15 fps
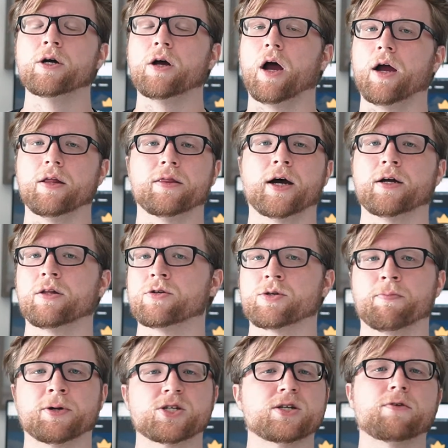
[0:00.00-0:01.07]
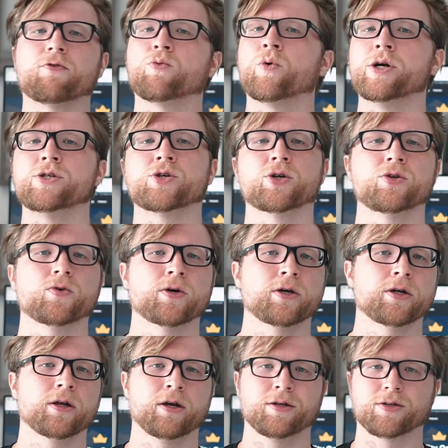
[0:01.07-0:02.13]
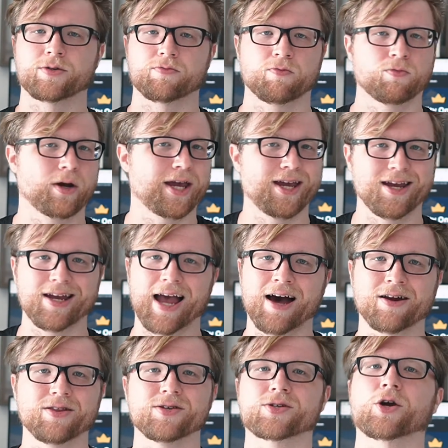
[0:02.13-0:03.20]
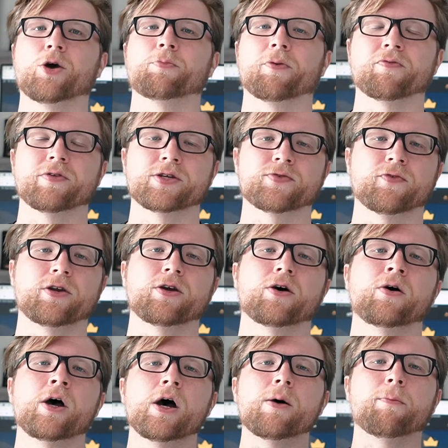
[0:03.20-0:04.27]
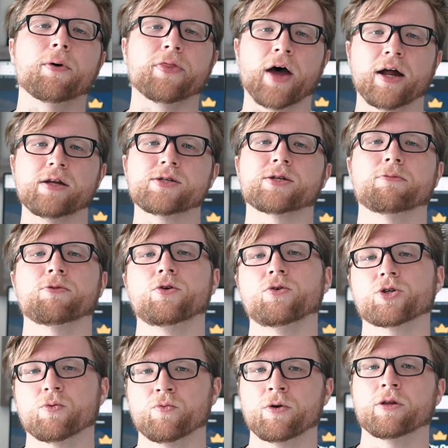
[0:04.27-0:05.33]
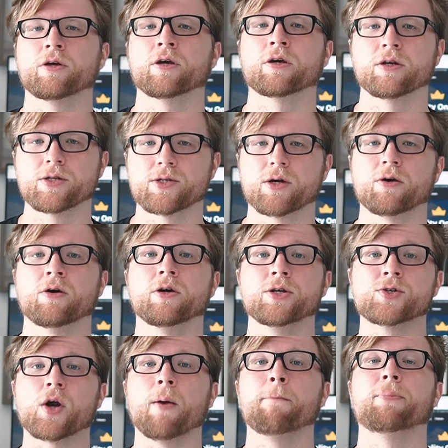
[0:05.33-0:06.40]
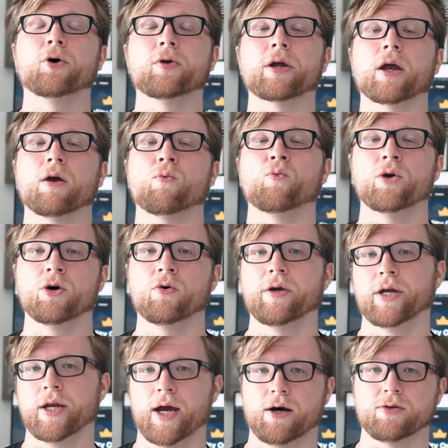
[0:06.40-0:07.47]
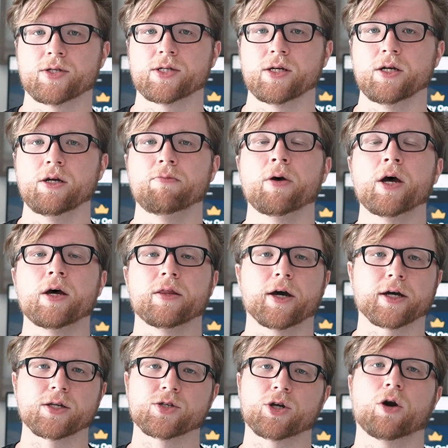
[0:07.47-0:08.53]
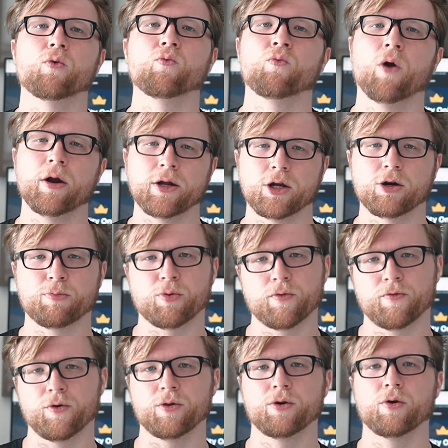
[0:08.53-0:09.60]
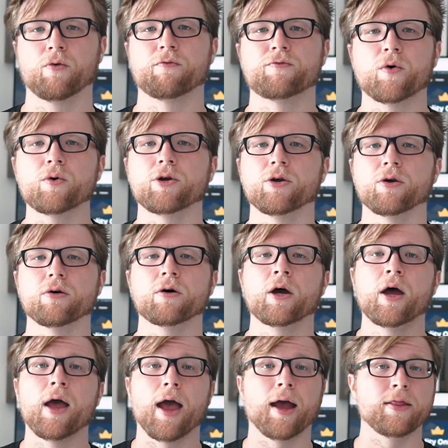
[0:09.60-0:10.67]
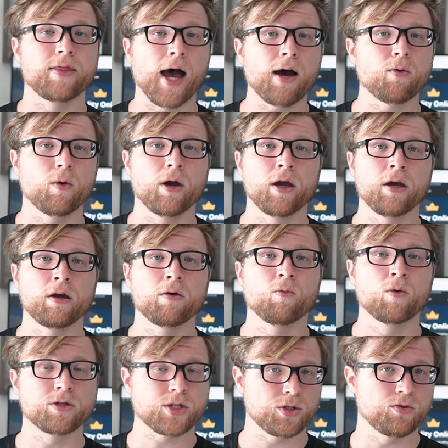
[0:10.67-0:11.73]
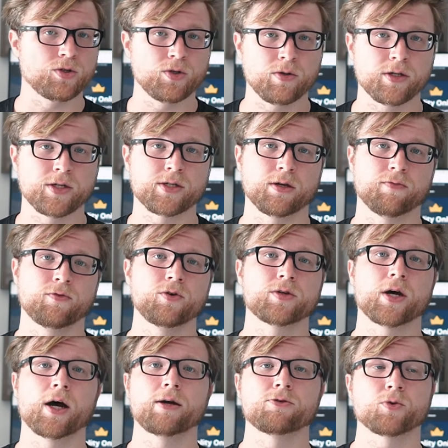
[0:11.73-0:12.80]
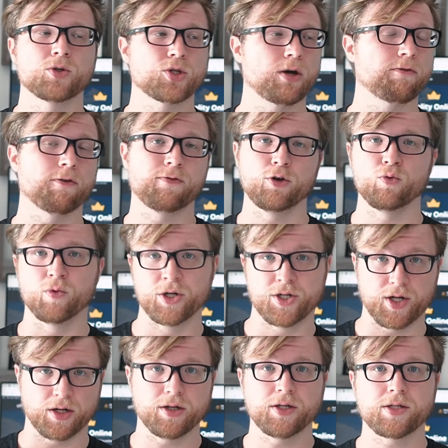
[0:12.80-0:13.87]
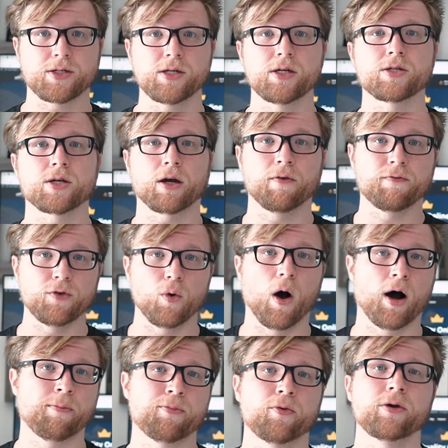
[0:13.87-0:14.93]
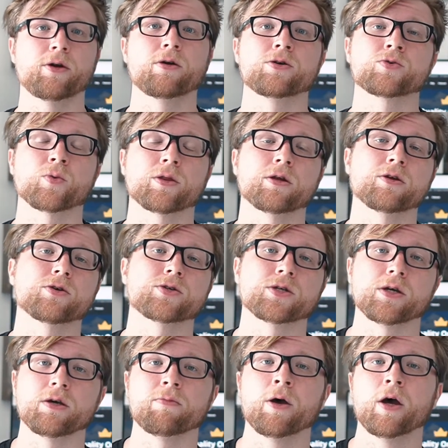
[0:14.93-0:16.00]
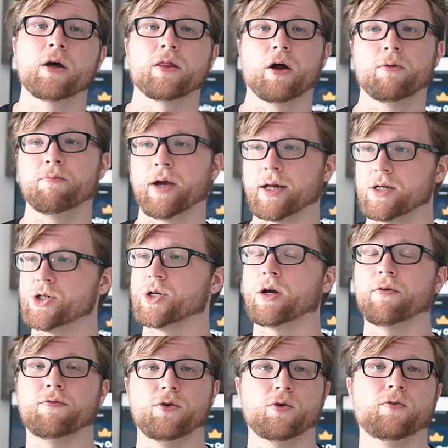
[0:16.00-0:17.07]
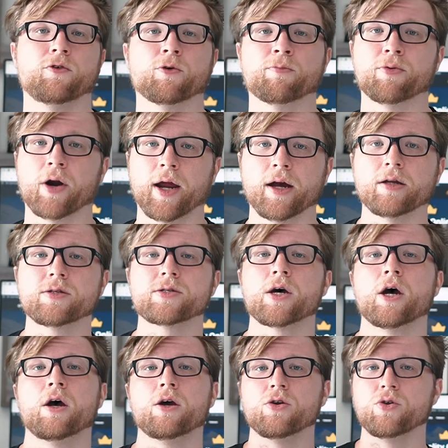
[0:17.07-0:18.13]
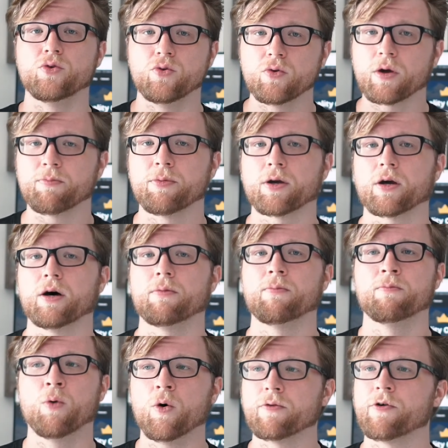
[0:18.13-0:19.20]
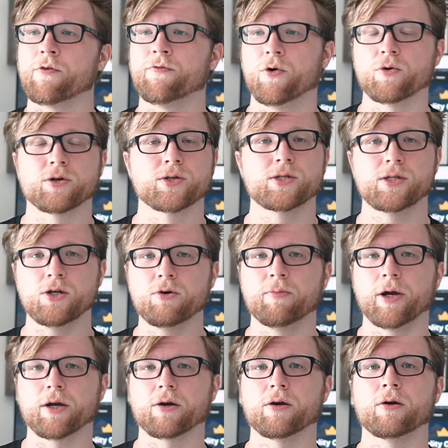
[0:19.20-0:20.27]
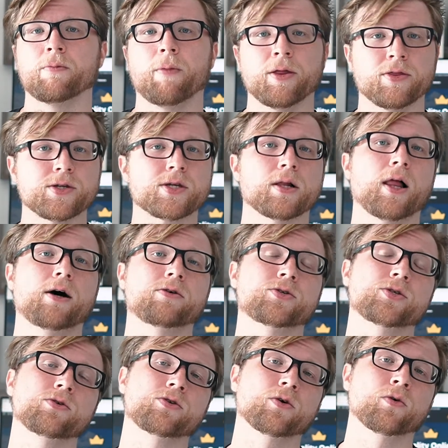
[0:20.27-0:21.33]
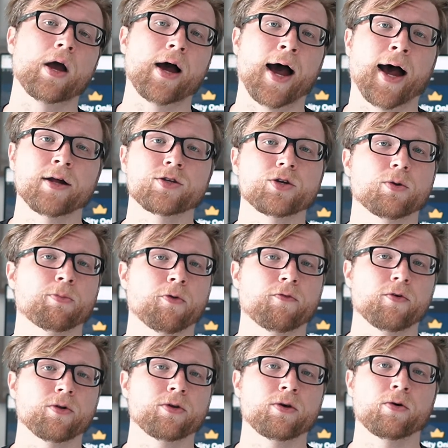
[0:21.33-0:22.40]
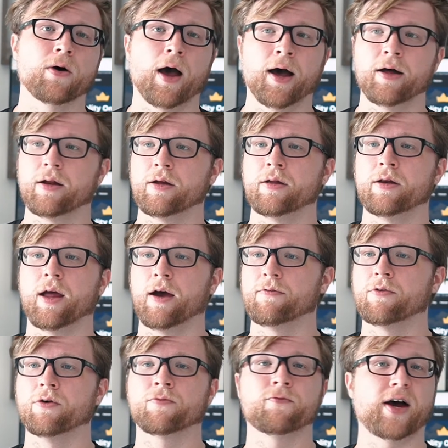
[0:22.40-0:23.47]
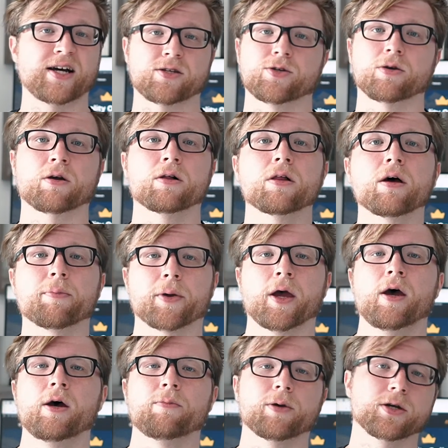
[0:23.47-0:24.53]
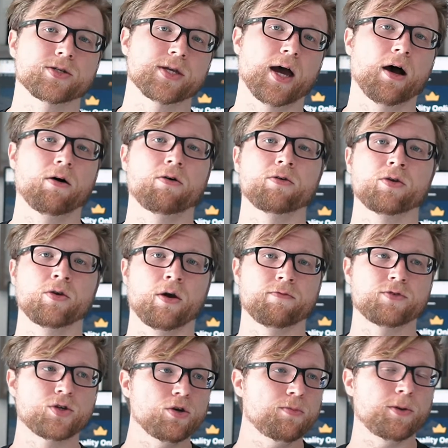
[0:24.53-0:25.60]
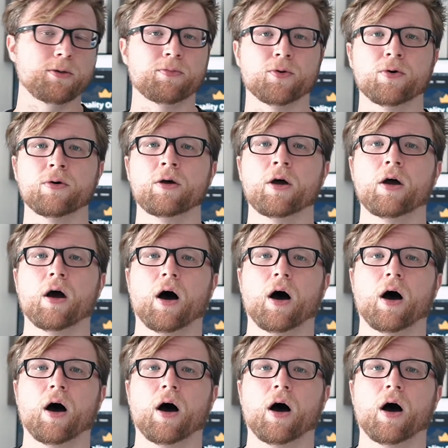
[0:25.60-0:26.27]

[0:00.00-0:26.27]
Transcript: And there's a bunch of different ways you can do it. It's way out of the scope of this video, but that is something you should really consider, is start building a real in-house team that can start running your portfolio for you. And that way, once you do this a few times, once you have a few redundancies, like a few operators within your team that are managing a few of your brands, you can become more of a focused deal maker. And this allows you to add to your portfolio at an ever faster clip, because now you have 2 people.